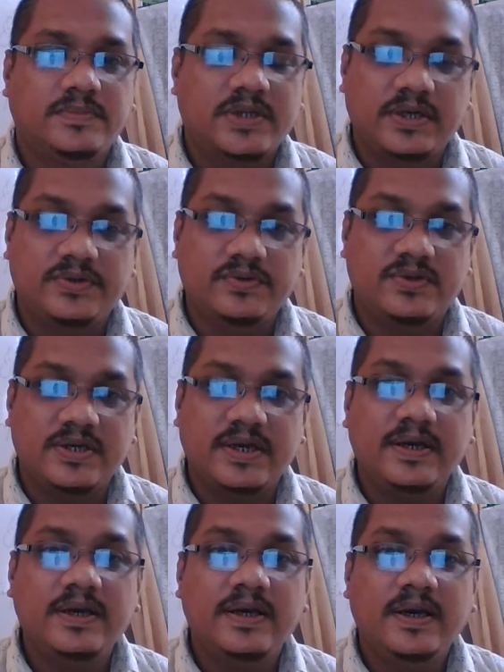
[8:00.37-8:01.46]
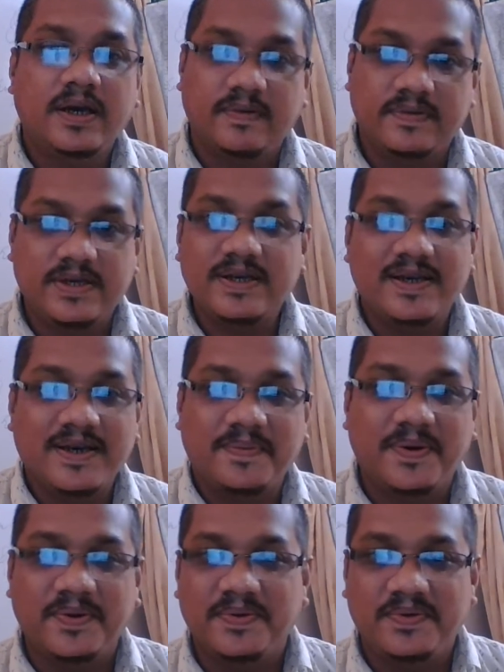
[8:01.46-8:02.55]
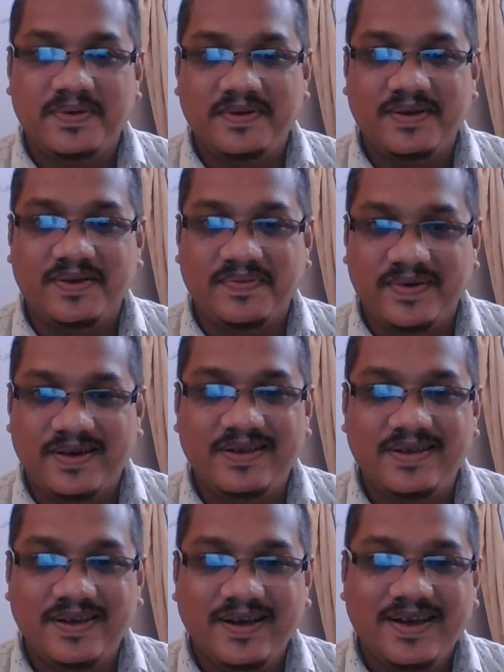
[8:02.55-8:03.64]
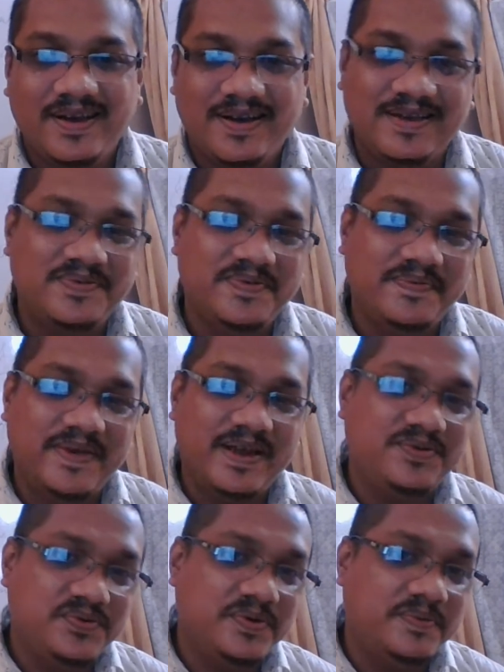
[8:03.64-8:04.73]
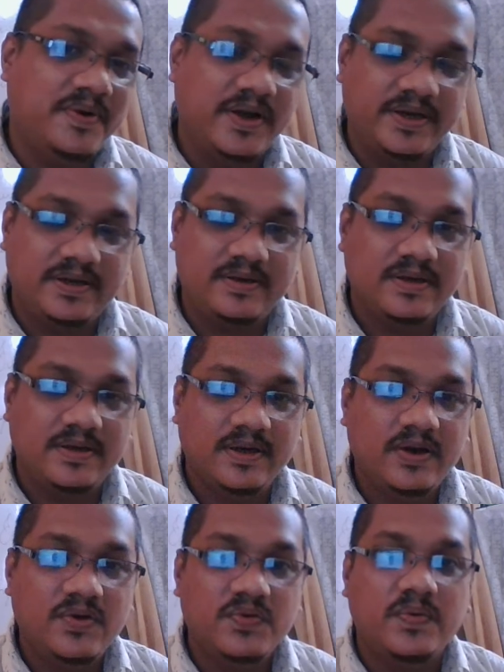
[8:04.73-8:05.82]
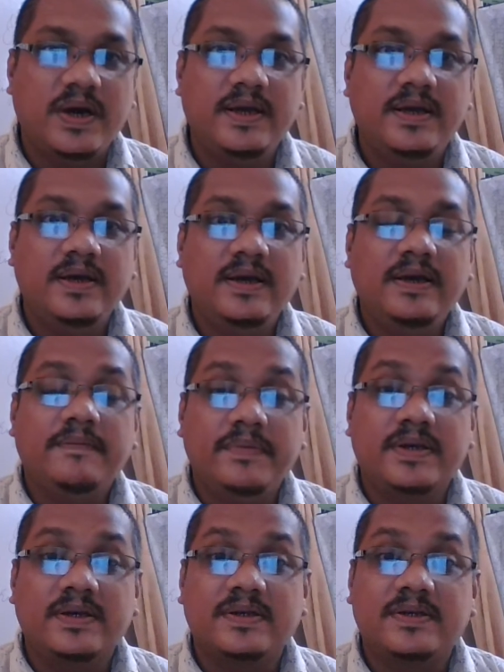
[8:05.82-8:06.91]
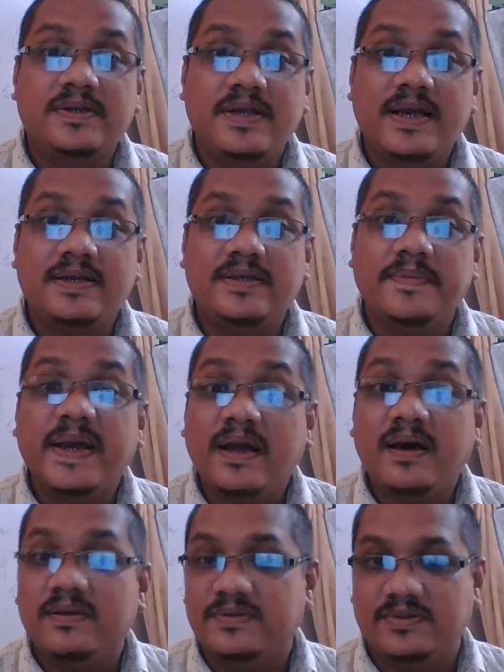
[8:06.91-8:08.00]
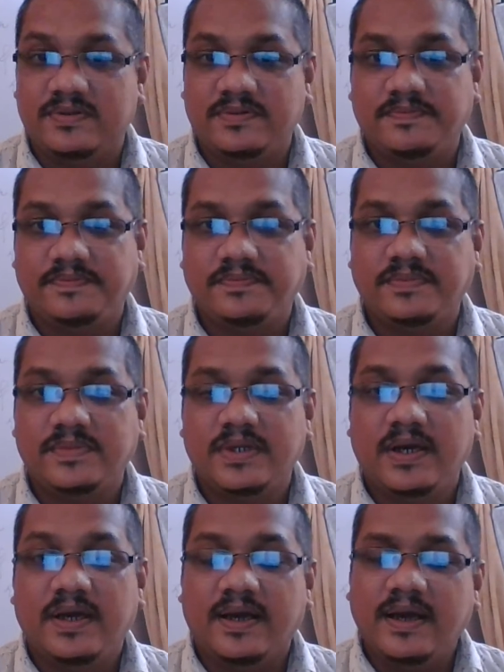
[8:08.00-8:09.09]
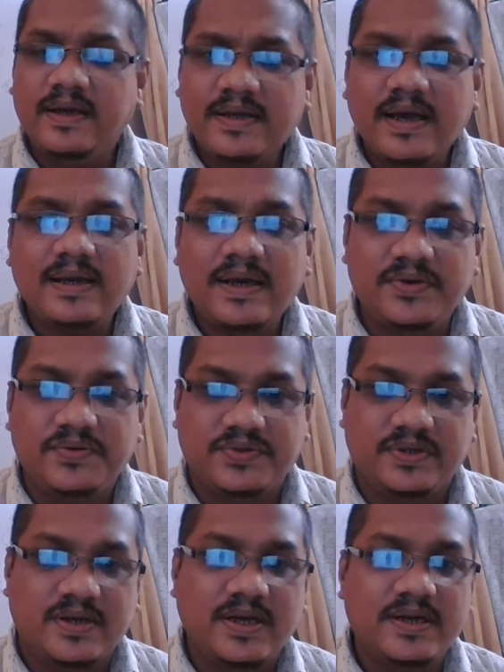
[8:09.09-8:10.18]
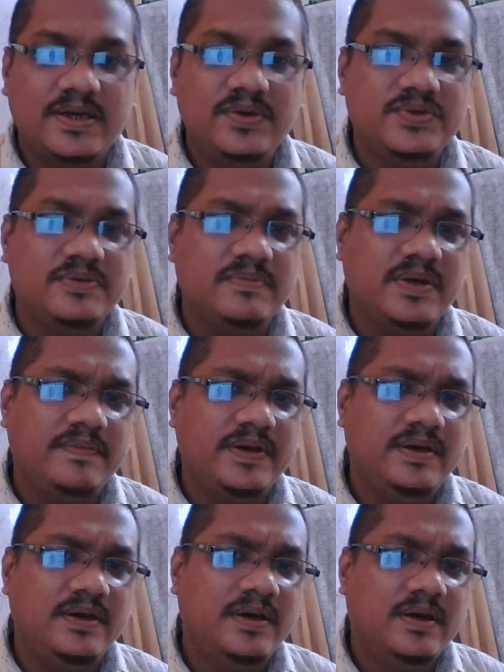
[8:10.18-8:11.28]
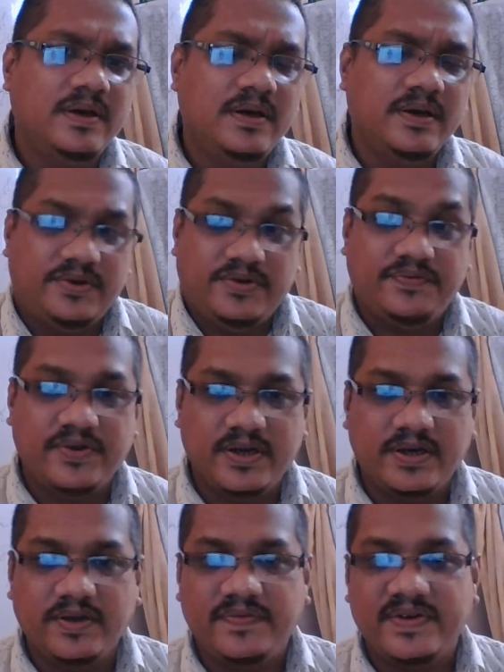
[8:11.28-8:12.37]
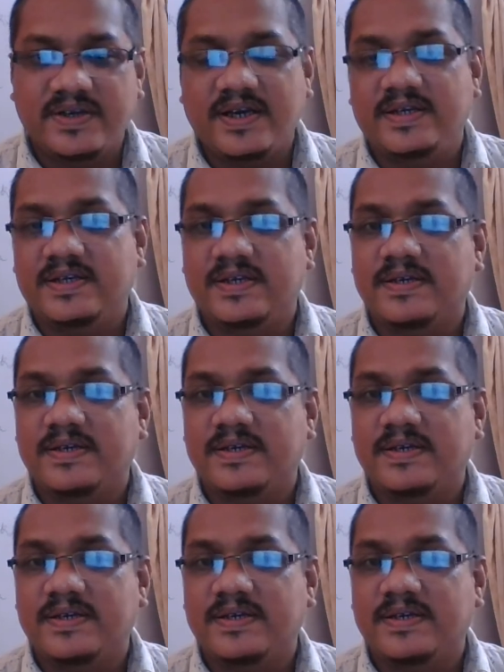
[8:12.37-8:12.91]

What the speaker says: I should say. I was thinking about the words. That should be very to the point. Why? Because that is the main answer. And conclusion. Conclusion may be different in different cases.